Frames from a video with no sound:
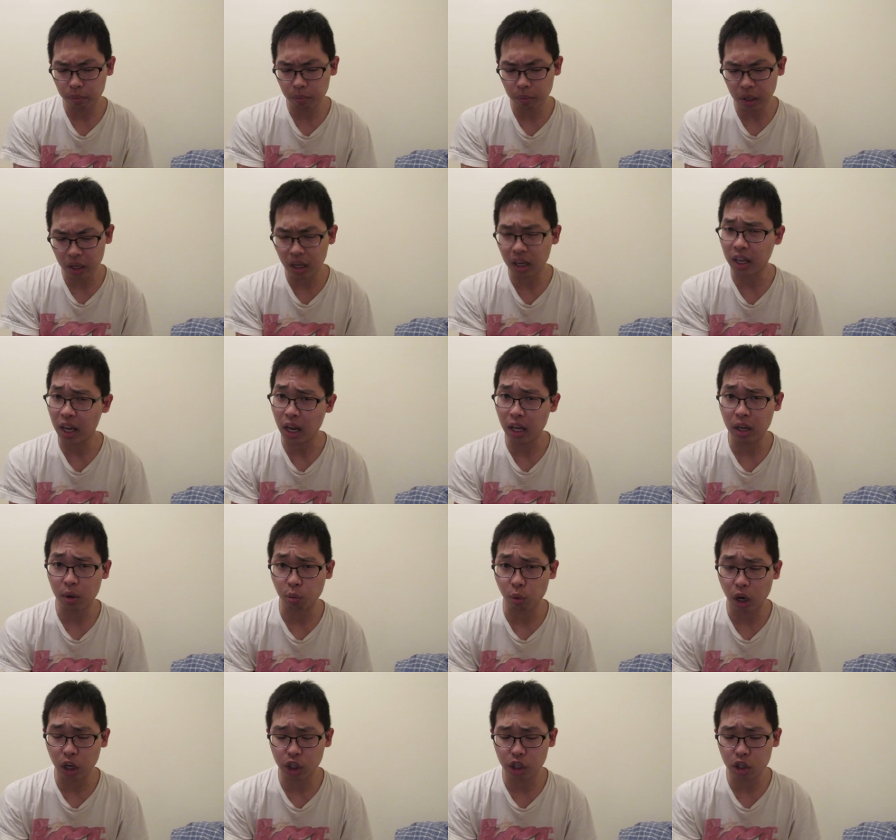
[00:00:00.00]
me again
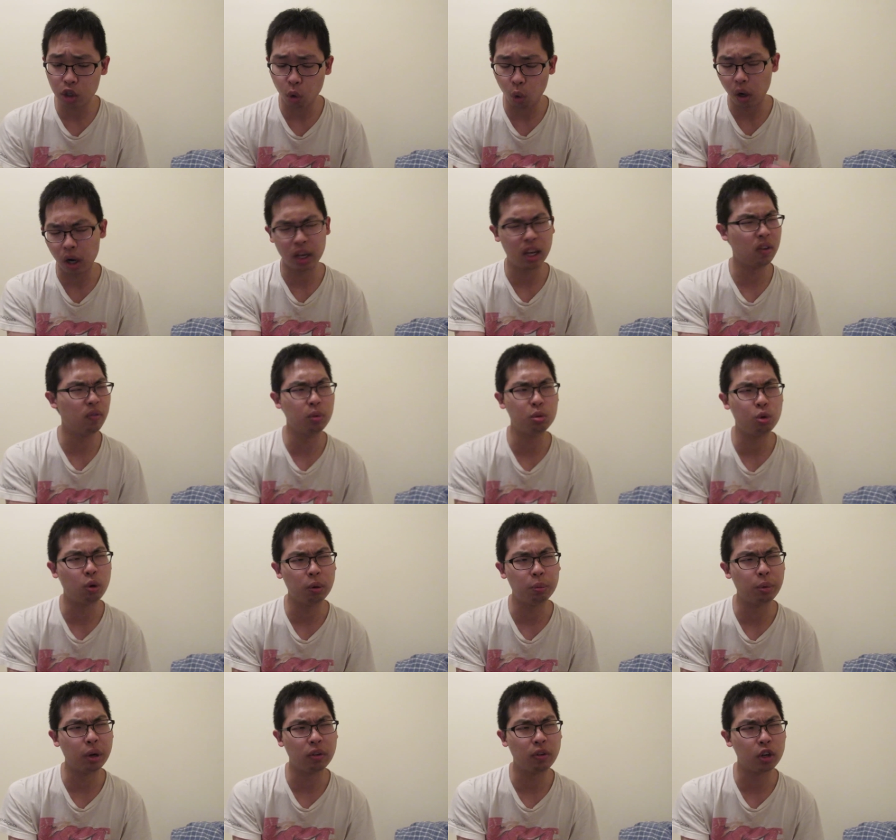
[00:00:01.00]
in Rochester or I give him to
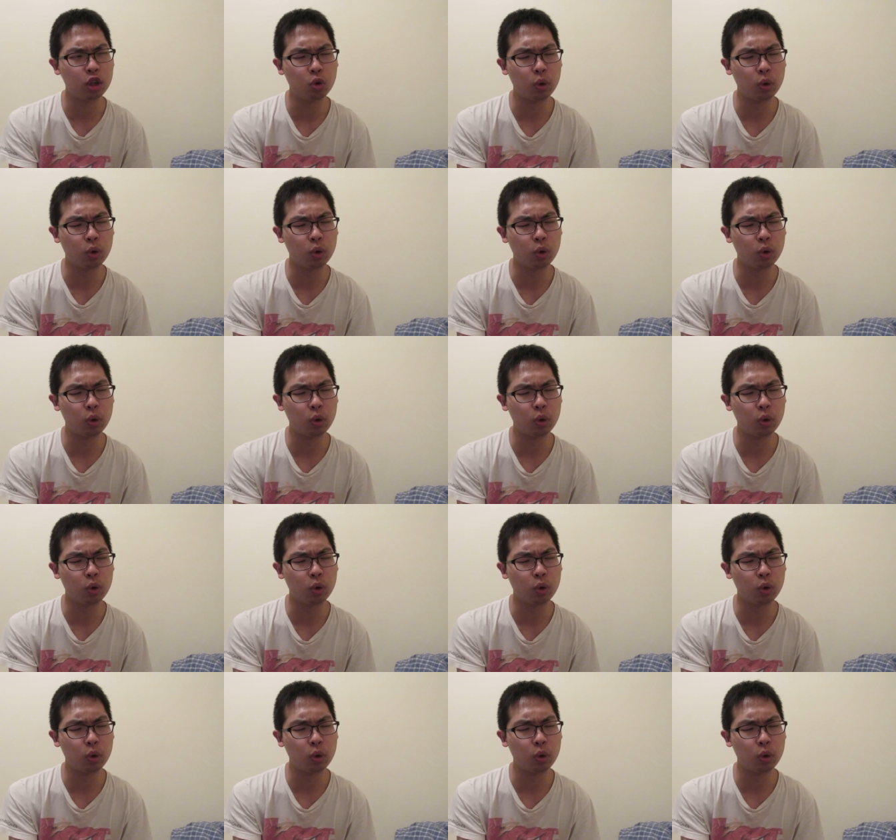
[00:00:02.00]
my Brick Fair